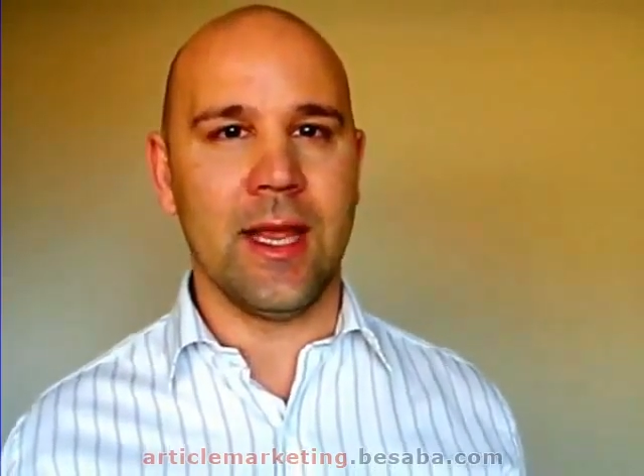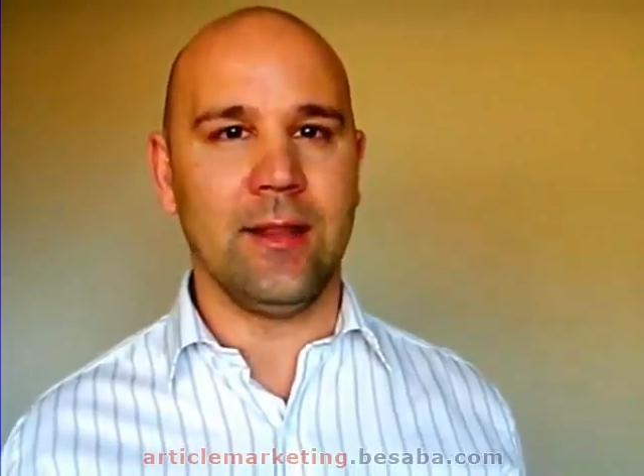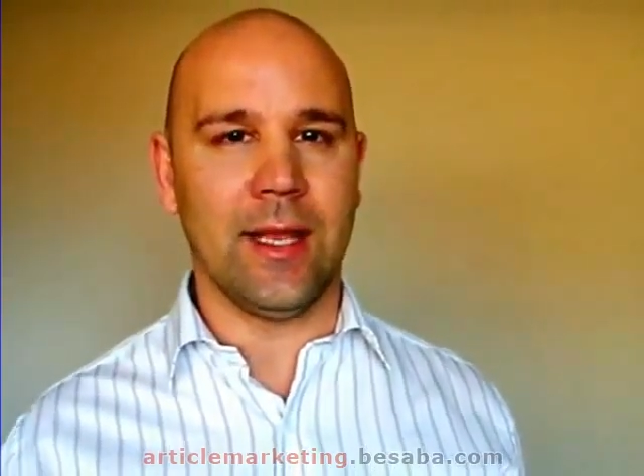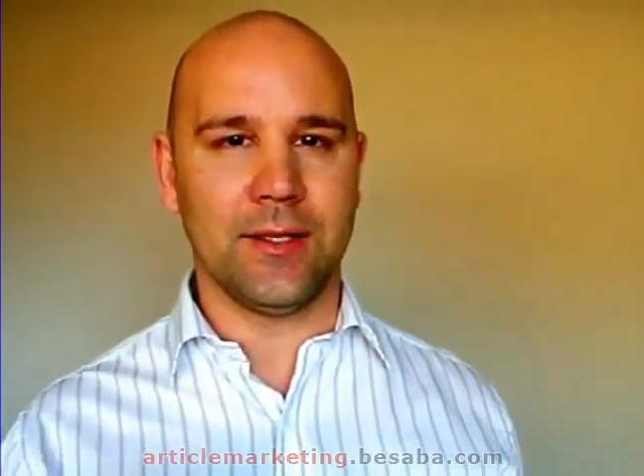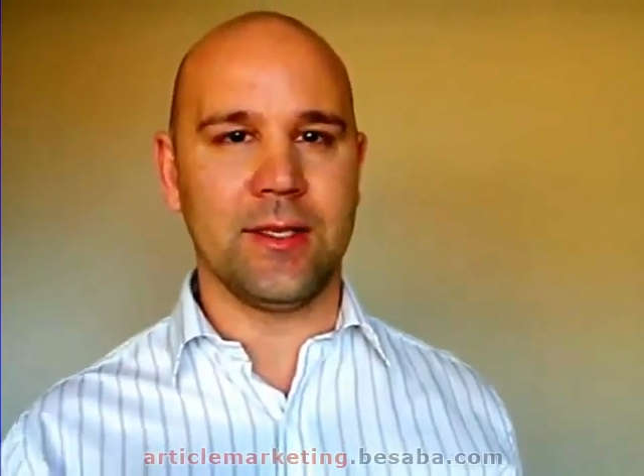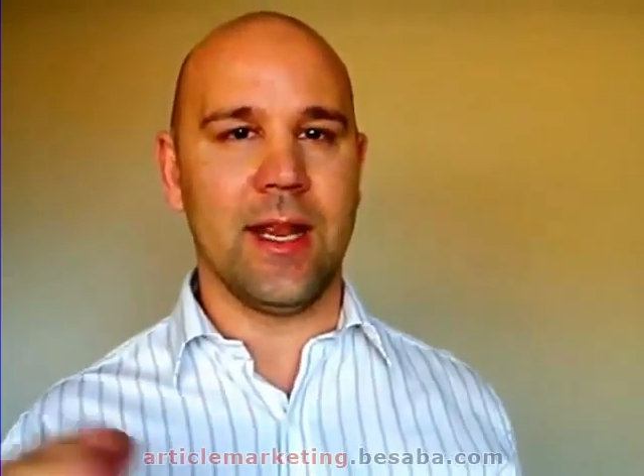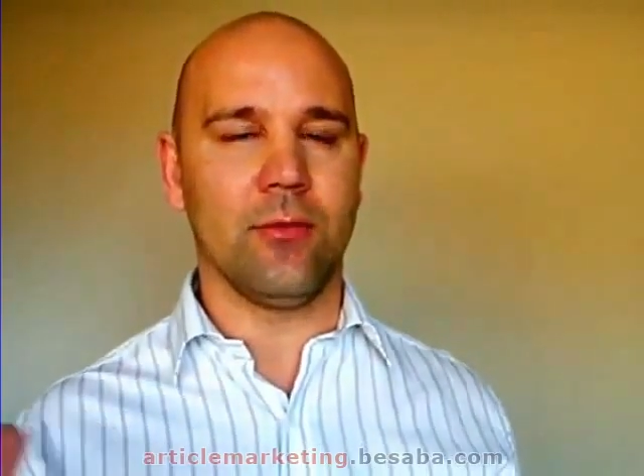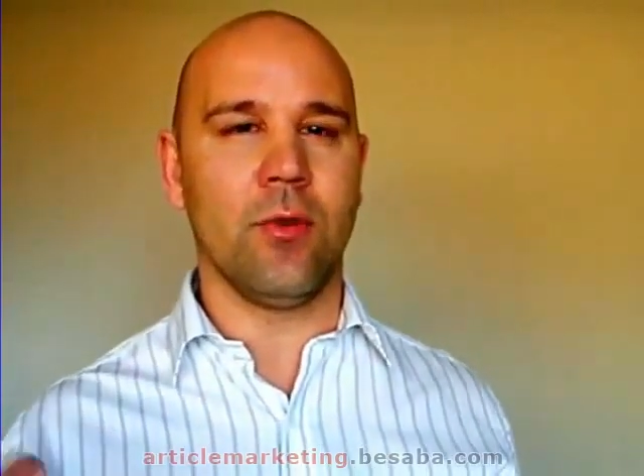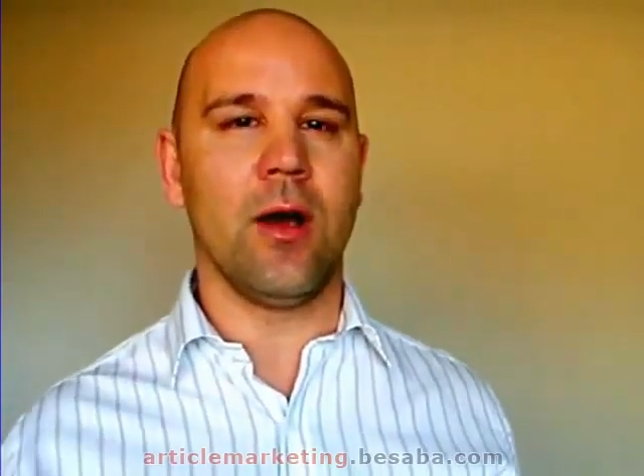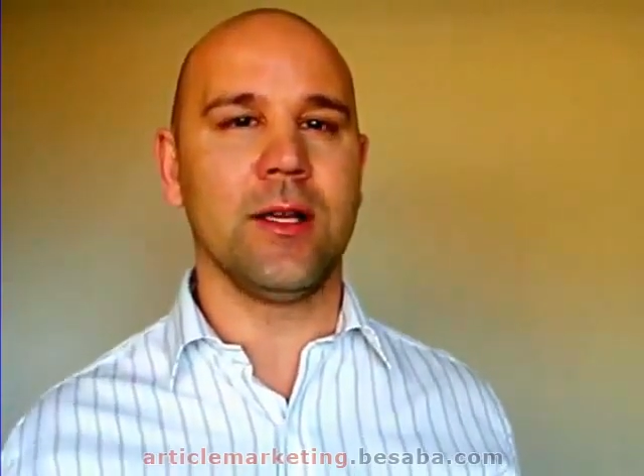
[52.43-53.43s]
and that's
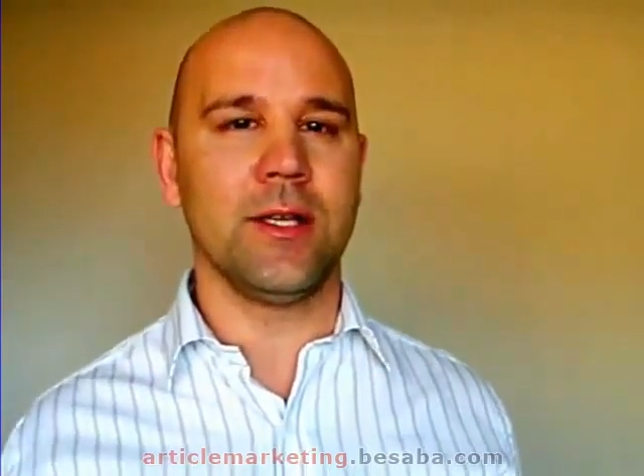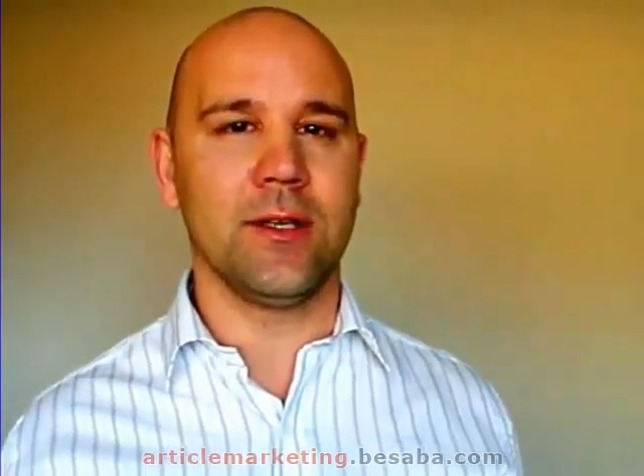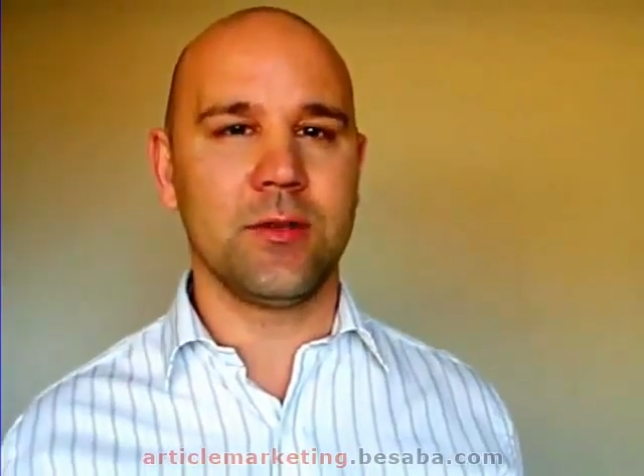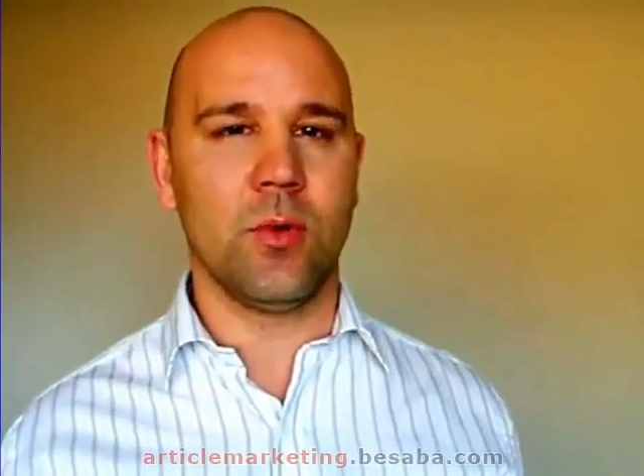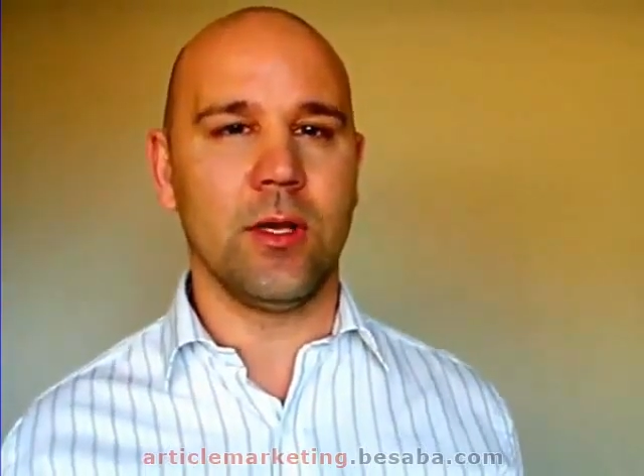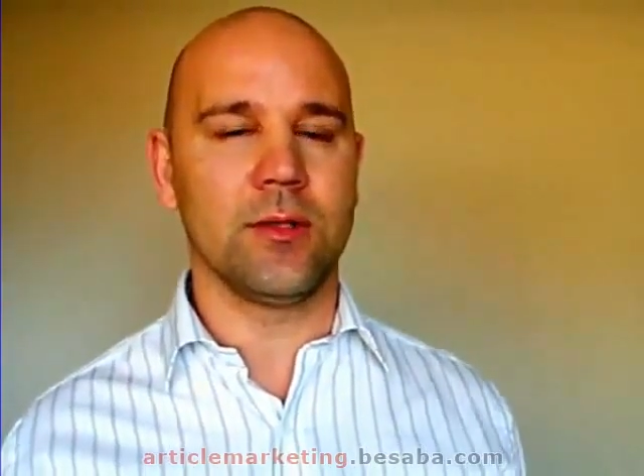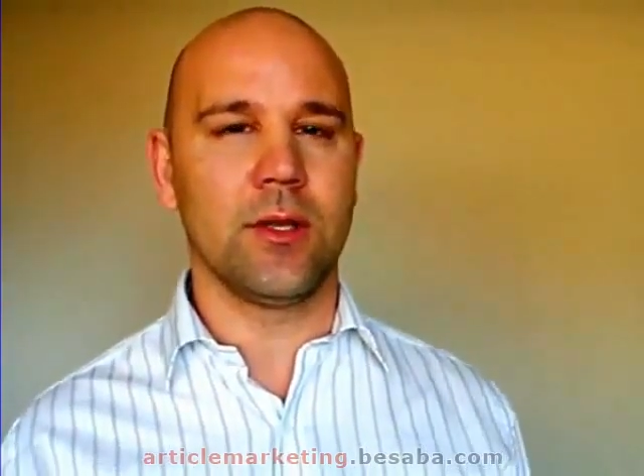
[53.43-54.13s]
now rising as well.